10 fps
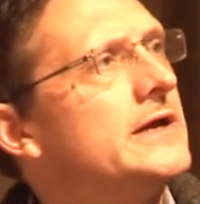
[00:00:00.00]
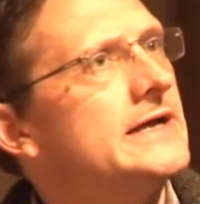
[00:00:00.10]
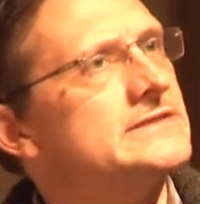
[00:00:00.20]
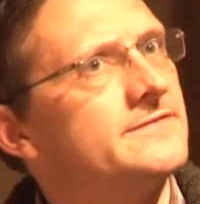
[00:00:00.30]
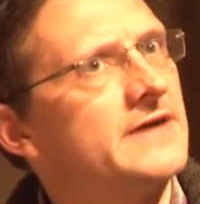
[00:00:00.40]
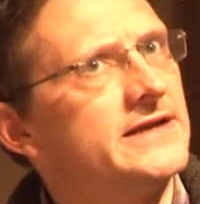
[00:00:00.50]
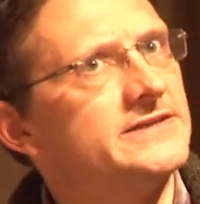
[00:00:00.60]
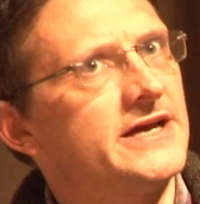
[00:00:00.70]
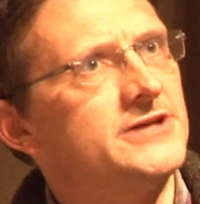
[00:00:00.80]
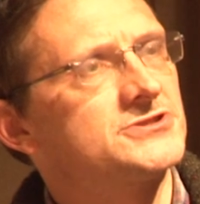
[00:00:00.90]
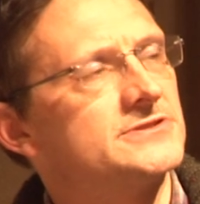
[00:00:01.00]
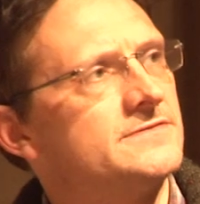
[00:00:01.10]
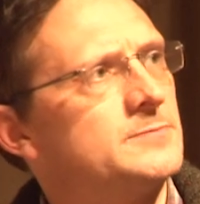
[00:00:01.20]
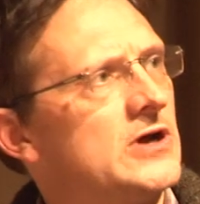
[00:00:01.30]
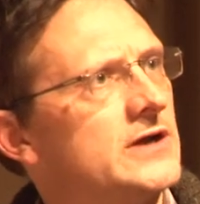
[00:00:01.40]
It's a validation of
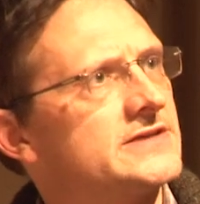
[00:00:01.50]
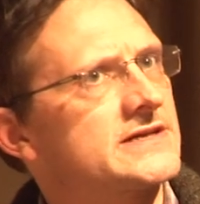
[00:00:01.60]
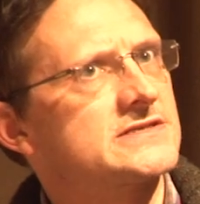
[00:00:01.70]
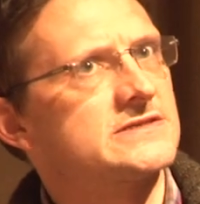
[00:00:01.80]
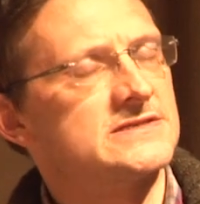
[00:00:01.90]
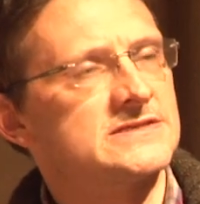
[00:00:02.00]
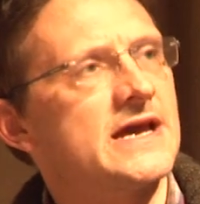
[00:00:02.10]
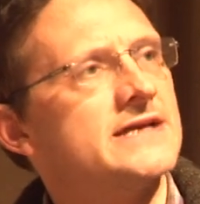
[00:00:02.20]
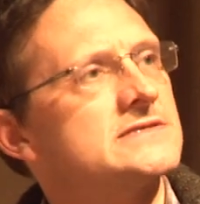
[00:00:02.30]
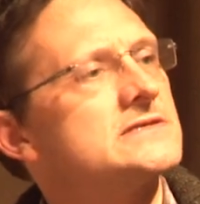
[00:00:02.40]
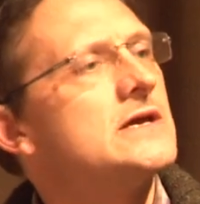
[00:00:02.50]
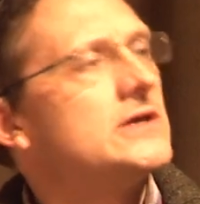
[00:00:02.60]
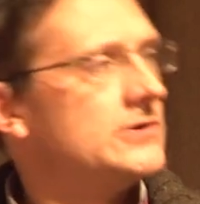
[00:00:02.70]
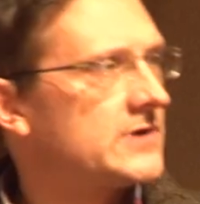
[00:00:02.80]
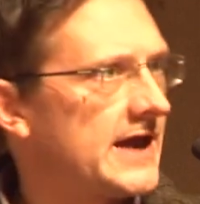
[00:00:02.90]
the politics that says
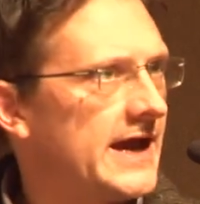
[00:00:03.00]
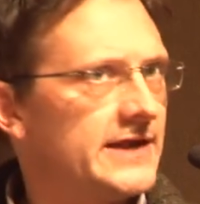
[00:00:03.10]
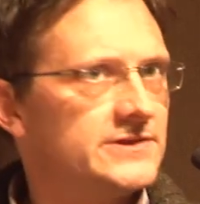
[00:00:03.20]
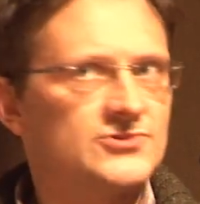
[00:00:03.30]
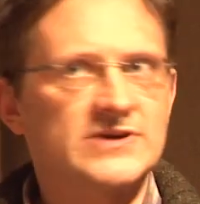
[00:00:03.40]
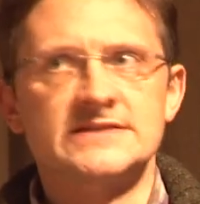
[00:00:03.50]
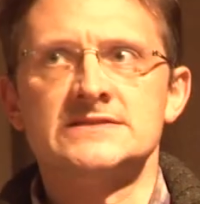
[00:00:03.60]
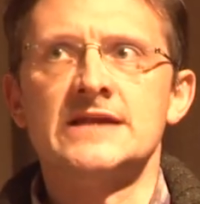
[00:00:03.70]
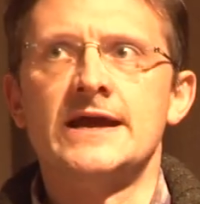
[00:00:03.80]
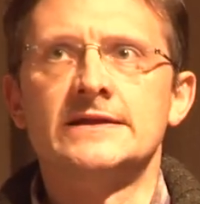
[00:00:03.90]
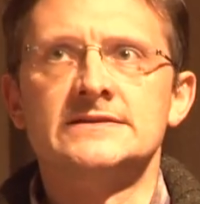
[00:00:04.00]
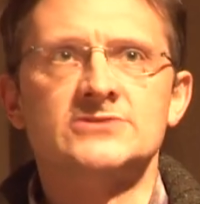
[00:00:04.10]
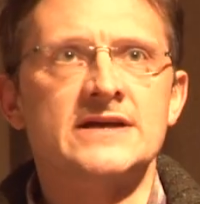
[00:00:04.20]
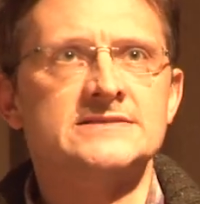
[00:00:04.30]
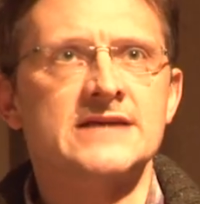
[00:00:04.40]
you can
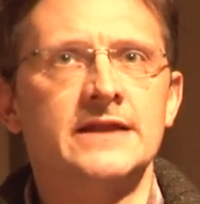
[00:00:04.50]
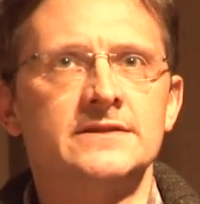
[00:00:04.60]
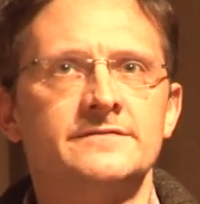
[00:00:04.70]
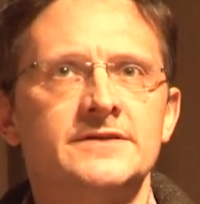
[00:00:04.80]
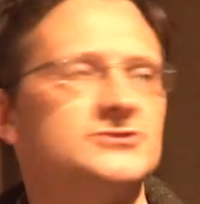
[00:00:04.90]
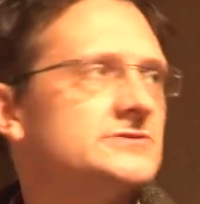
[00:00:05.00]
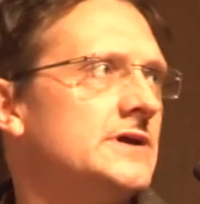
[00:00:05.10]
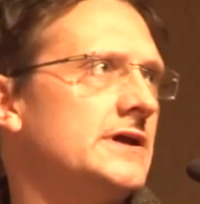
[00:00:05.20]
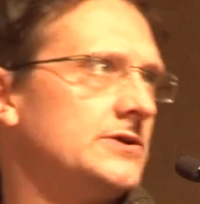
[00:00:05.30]
transcend division,